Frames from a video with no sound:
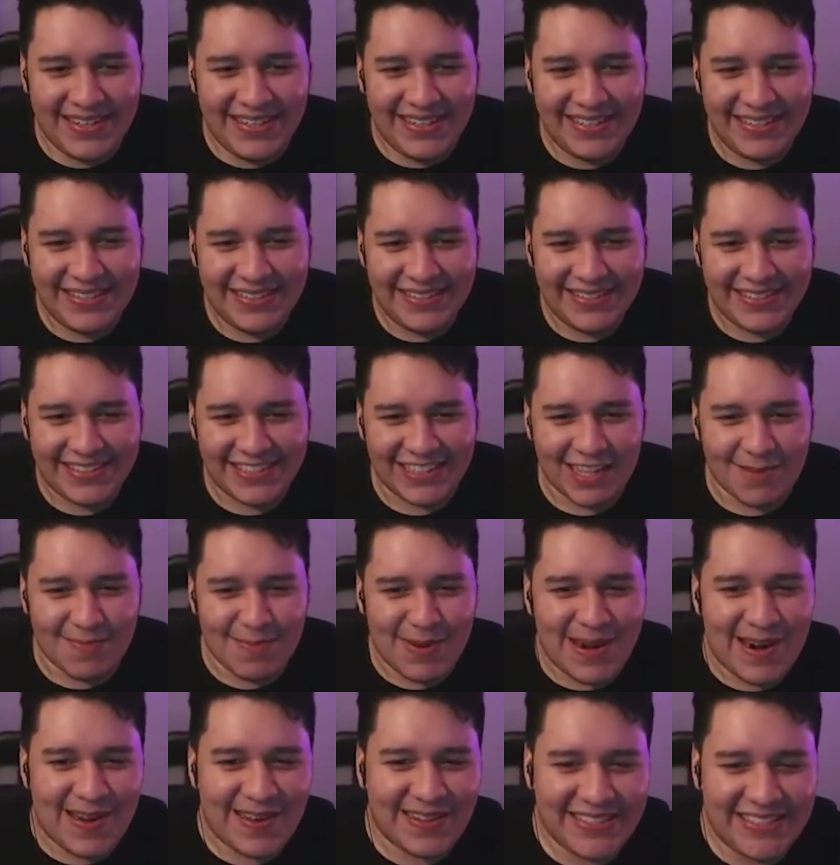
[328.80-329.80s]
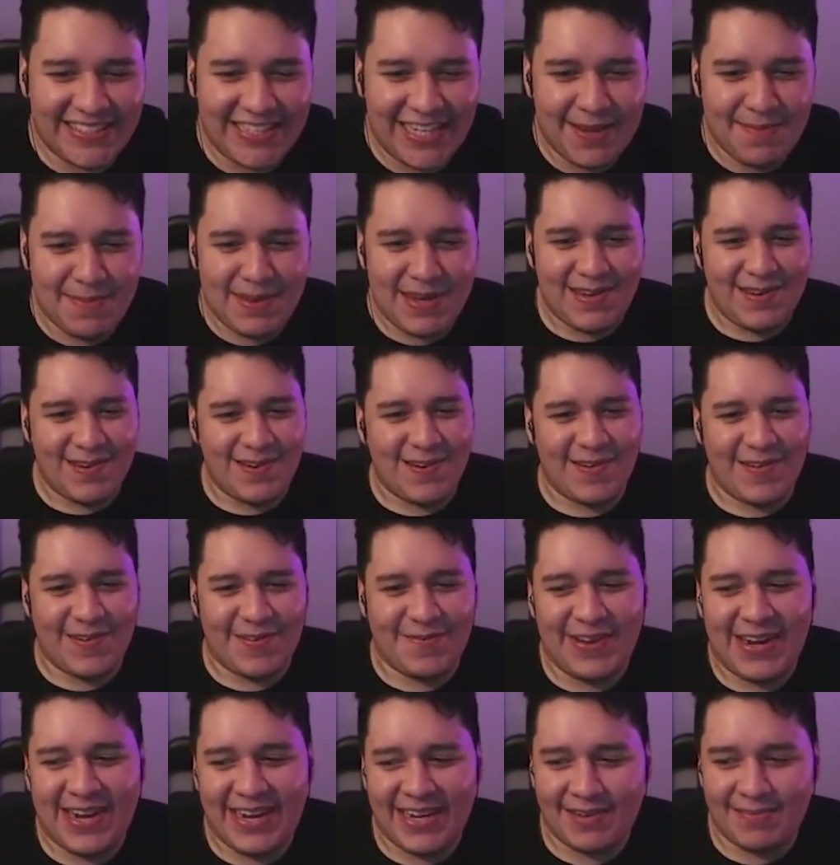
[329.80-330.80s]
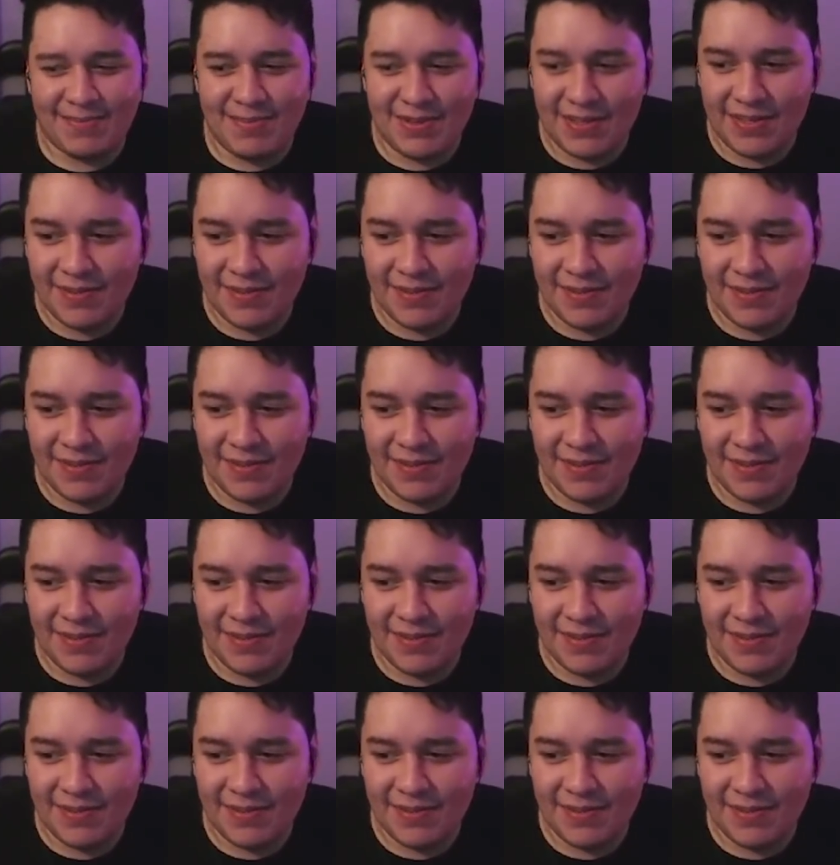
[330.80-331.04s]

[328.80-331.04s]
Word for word: Oh, Slipping on. You know the vibes.